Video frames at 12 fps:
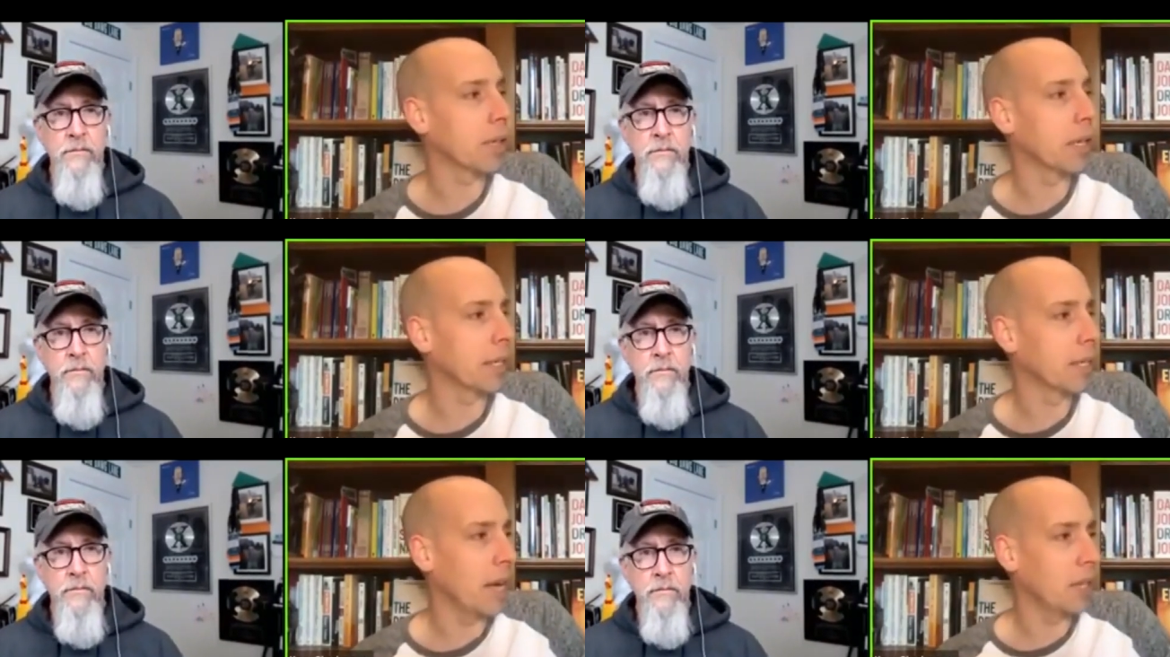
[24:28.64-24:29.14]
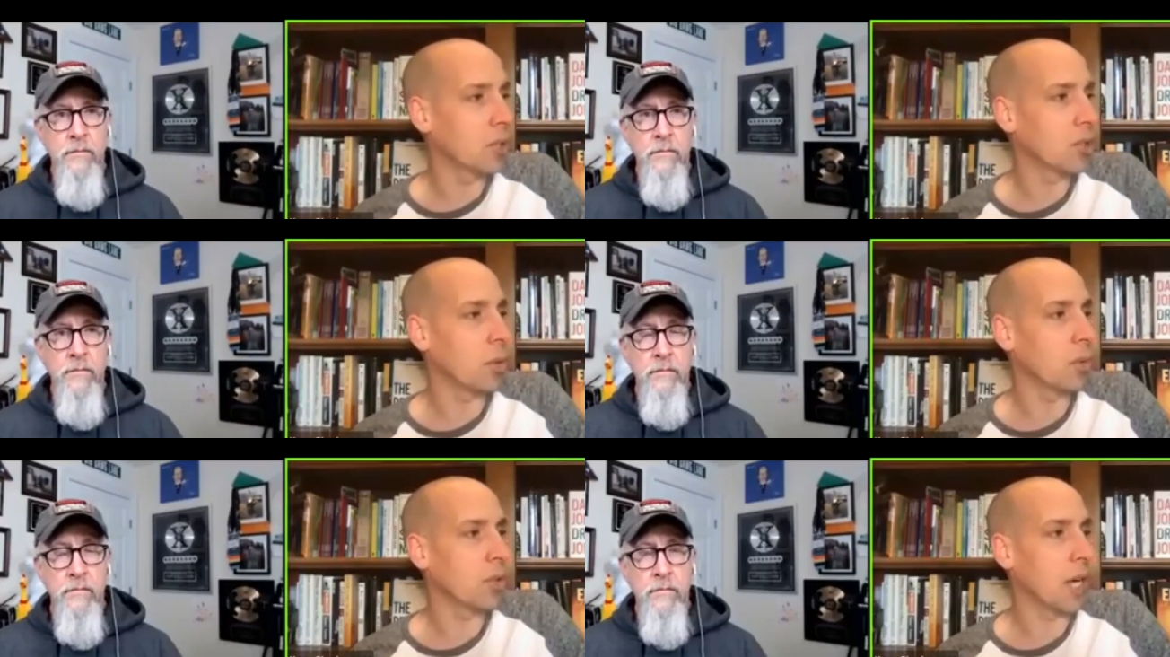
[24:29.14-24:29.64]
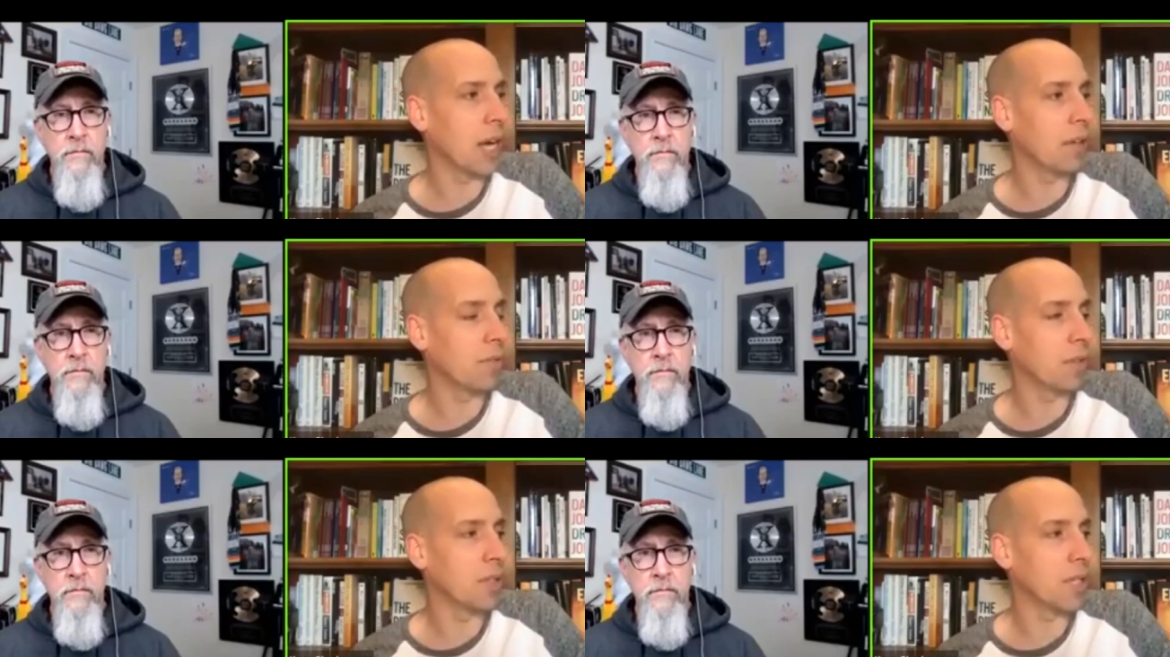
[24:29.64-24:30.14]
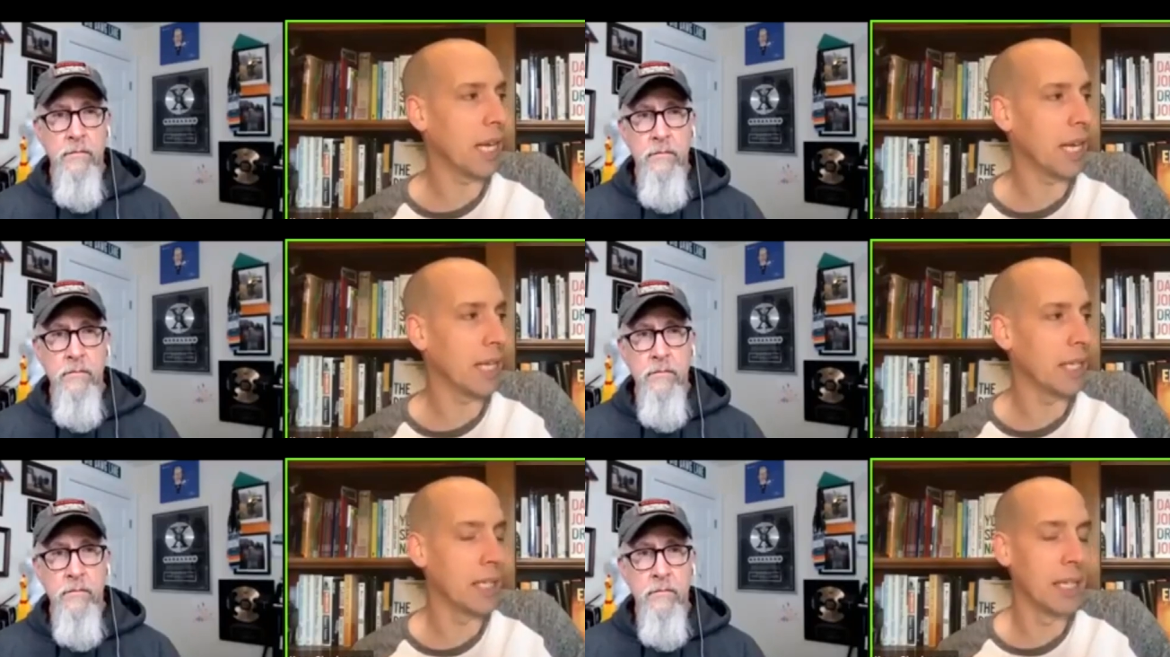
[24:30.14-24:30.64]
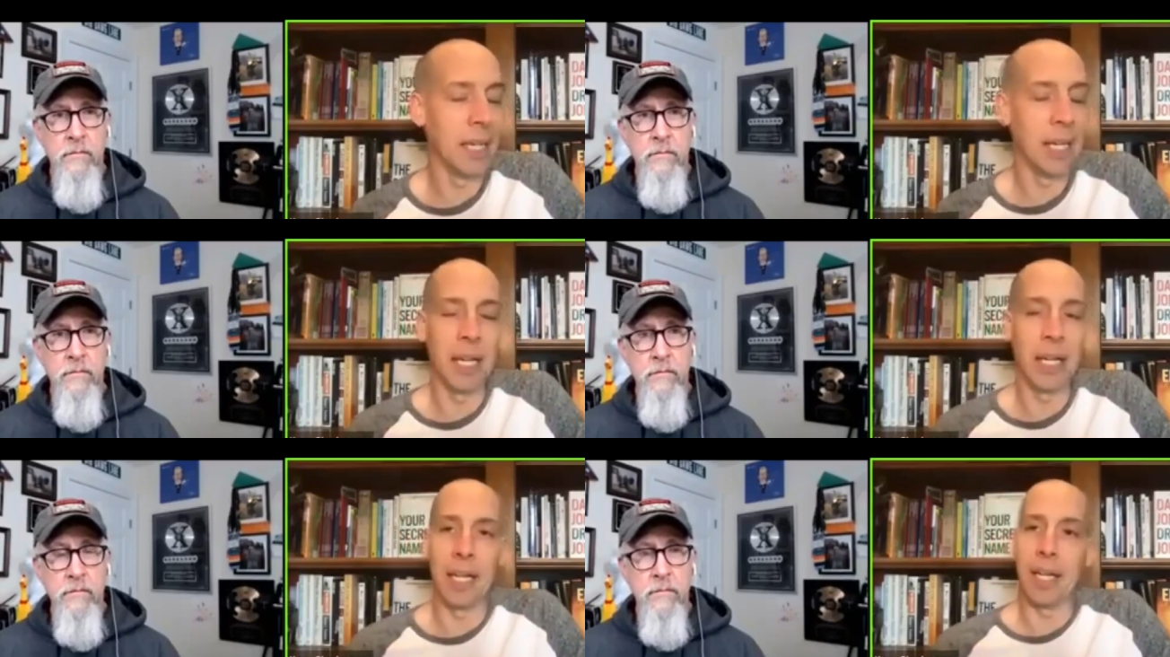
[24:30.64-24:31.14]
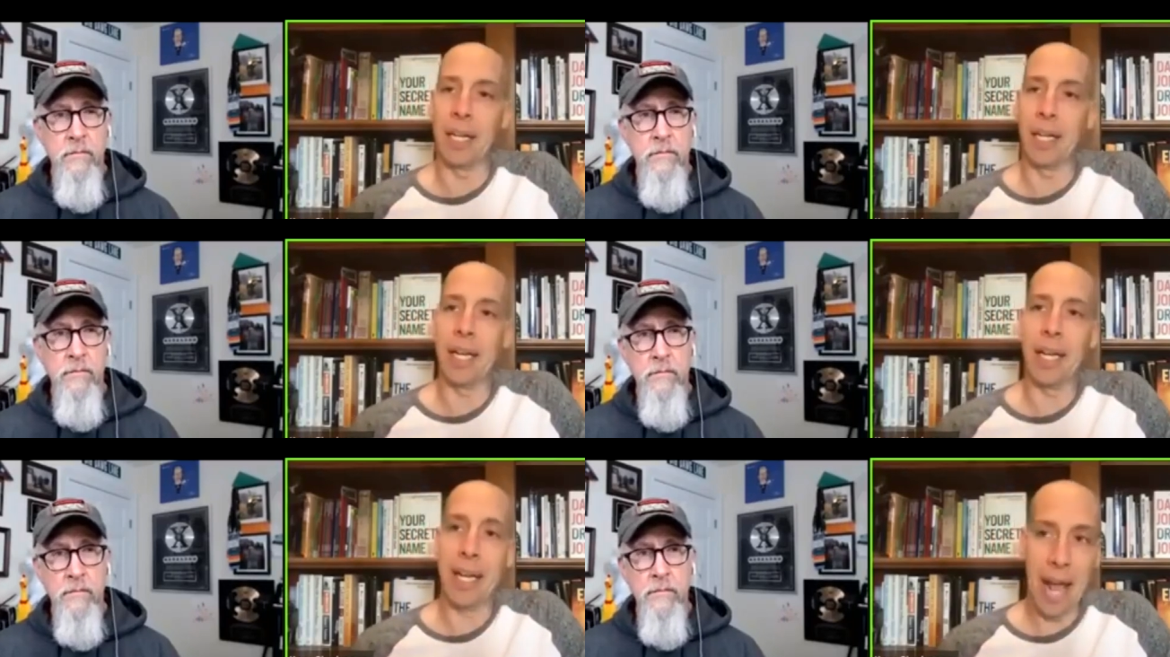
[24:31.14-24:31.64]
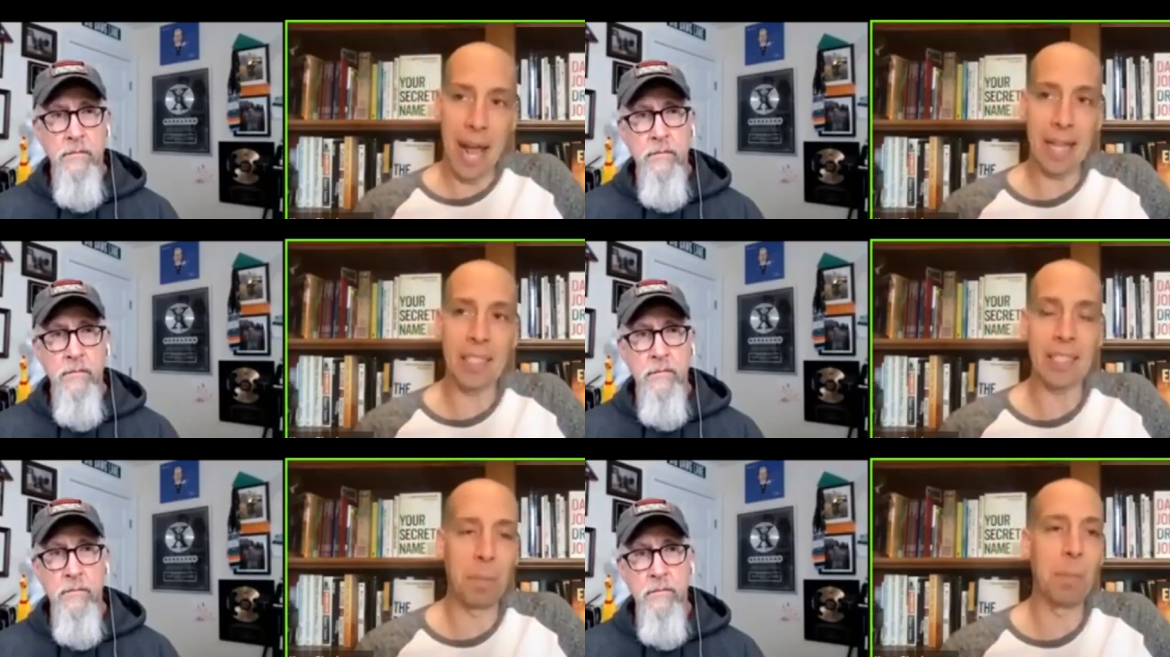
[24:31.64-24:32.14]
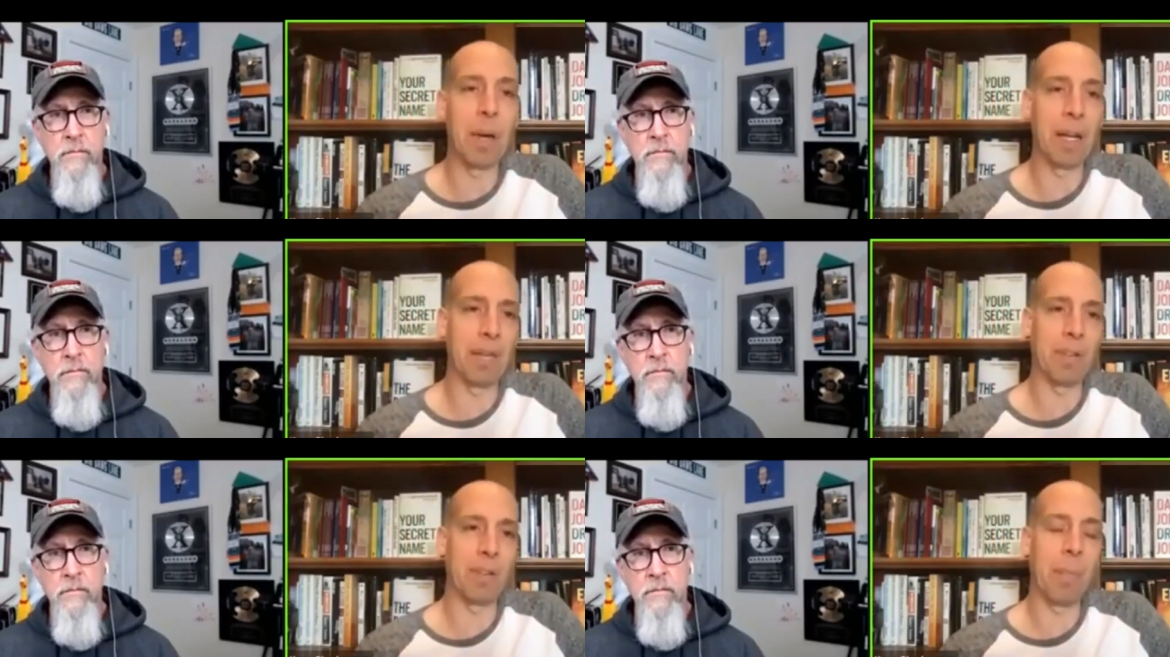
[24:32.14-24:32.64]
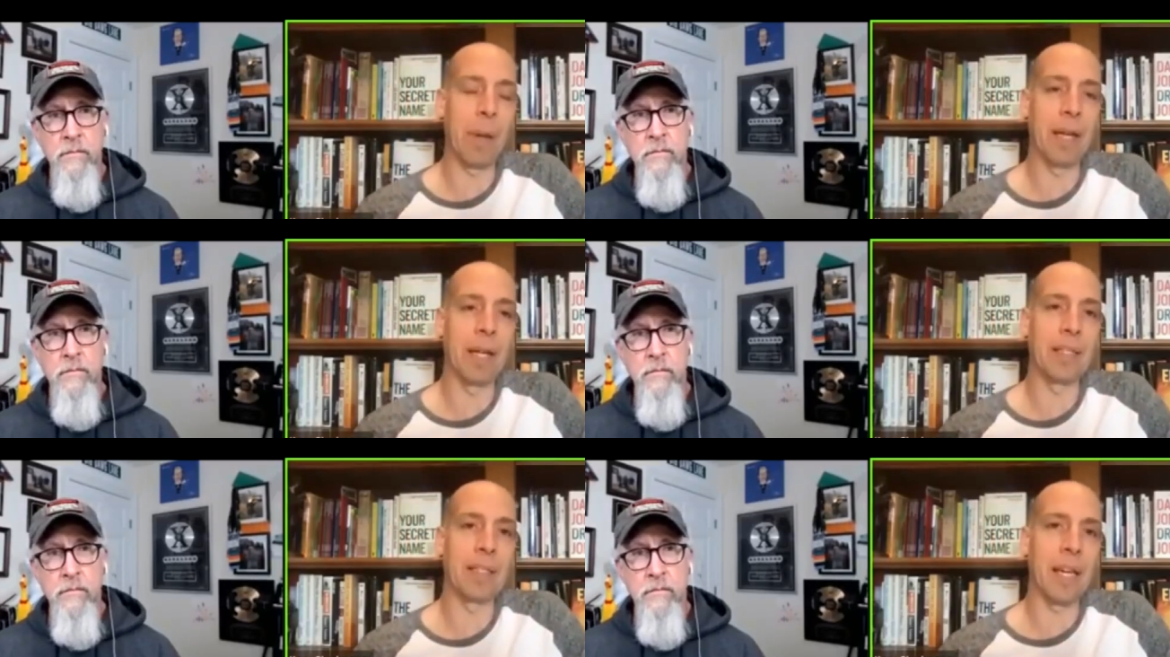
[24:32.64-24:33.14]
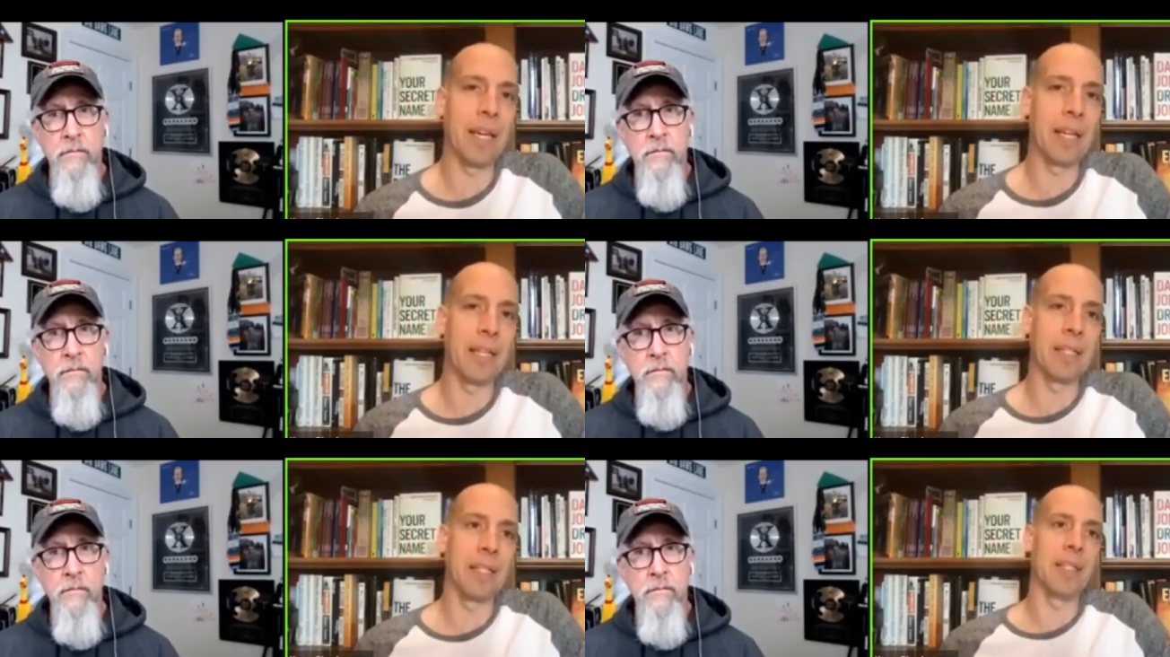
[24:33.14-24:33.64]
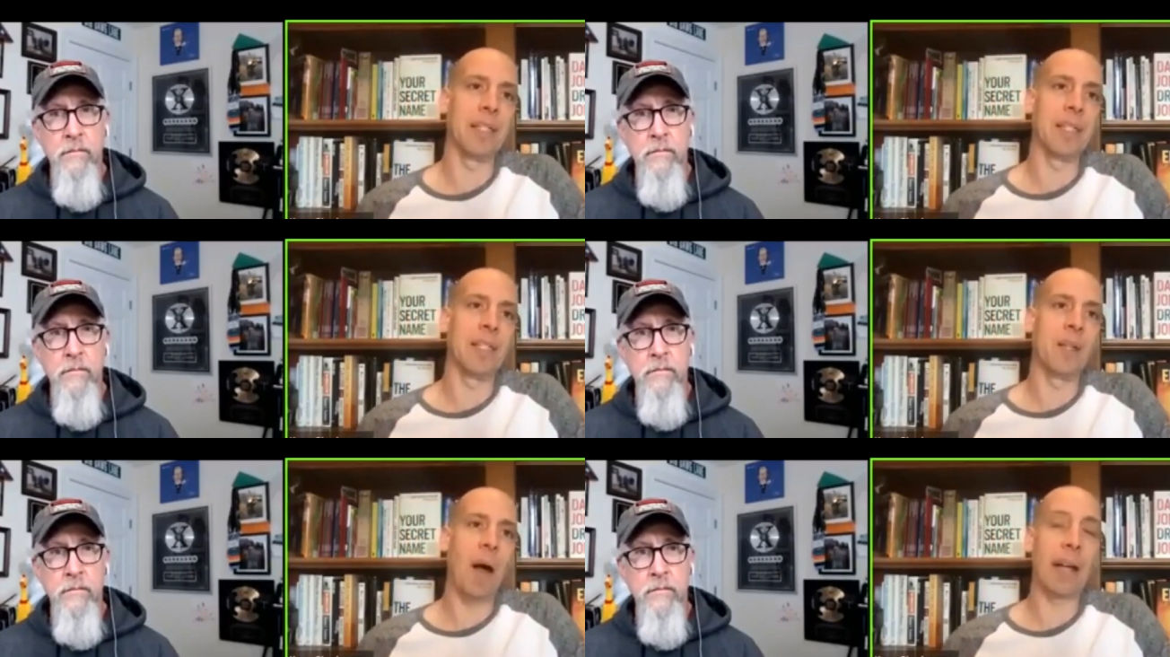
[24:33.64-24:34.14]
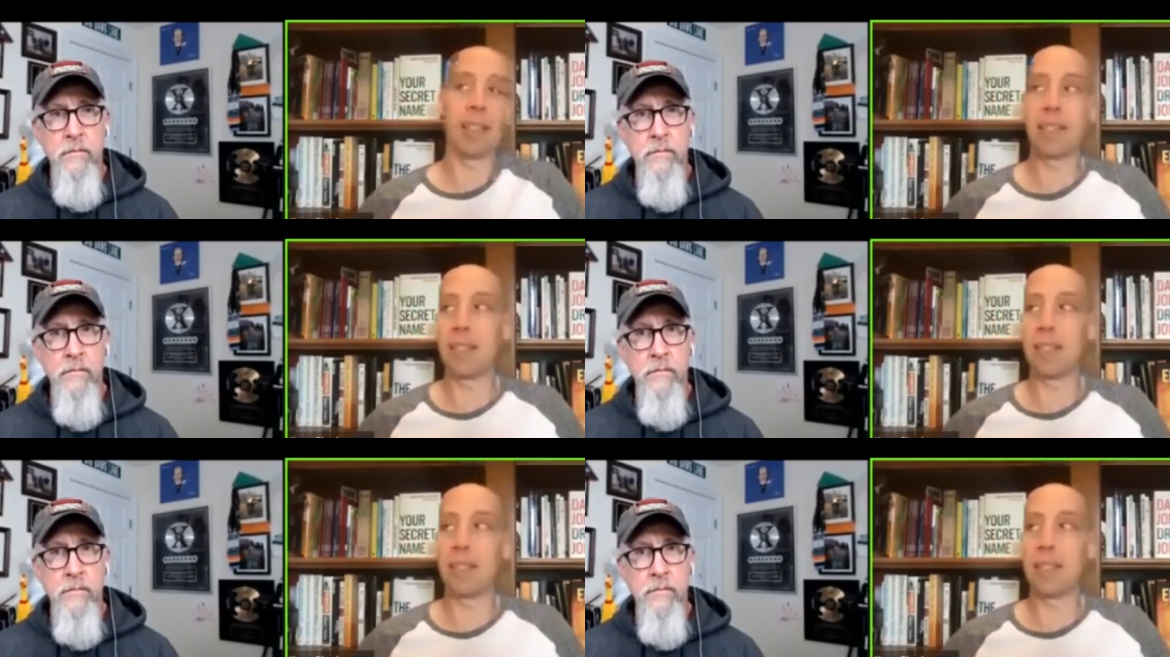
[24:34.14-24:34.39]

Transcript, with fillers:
Speaker 1: Igniting Souls conference, and it has to be benefit-based. And, you know, I can